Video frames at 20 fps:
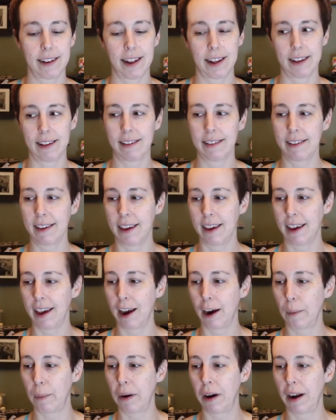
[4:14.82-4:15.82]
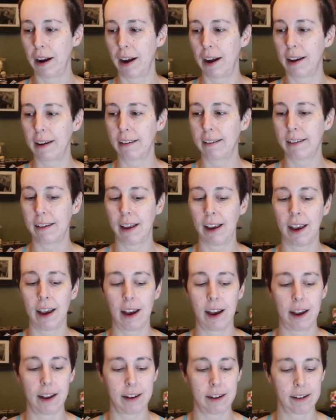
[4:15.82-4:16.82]
like skincare products,
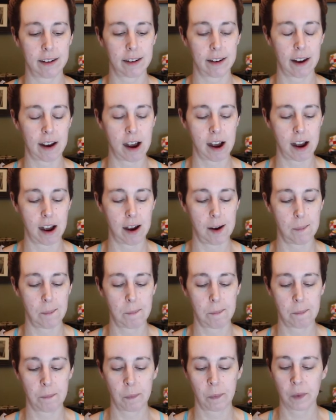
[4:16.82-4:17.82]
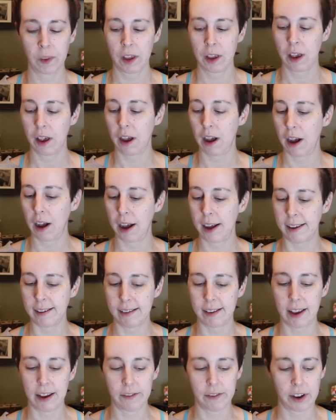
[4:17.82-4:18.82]
and I
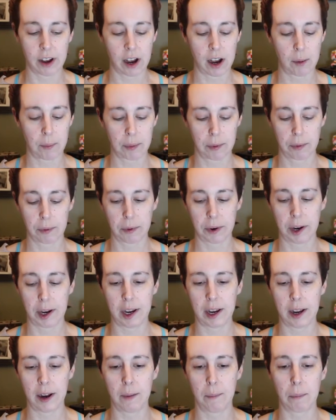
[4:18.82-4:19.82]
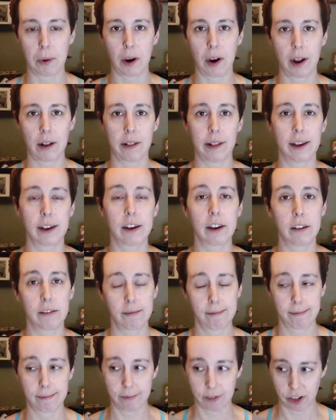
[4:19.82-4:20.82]
saved up right and bought like
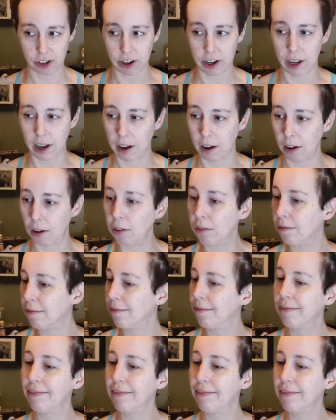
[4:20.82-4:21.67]
Chanel.